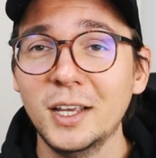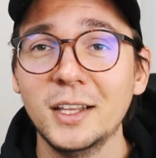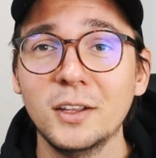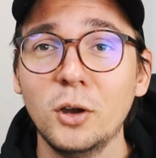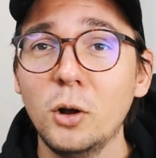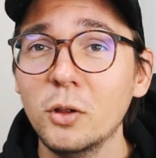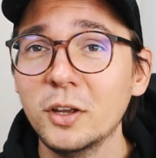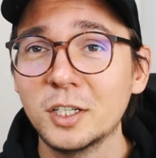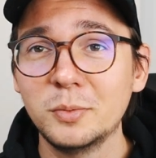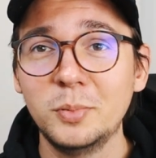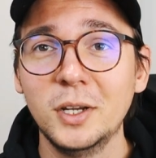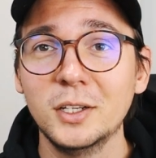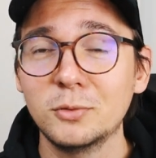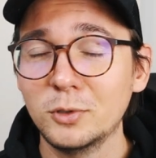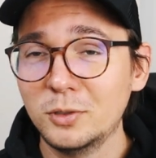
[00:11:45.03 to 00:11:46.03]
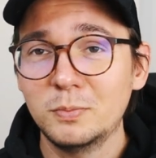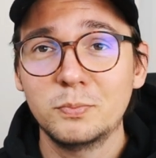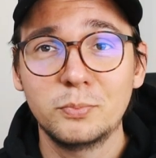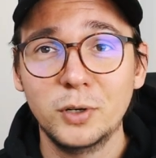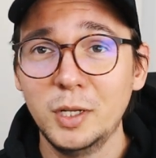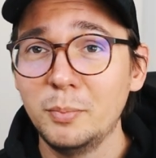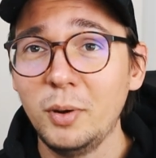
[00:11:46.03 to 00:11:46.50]
and the whole experience was
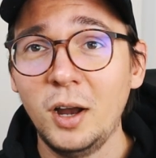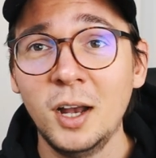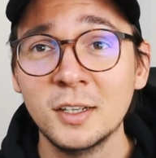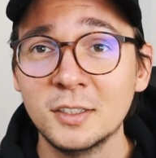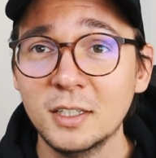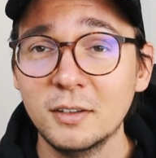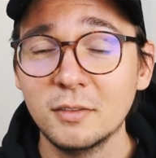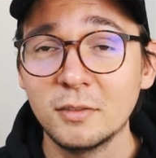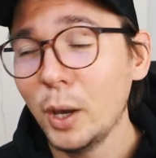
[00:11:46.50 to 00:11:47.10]
pretty positive.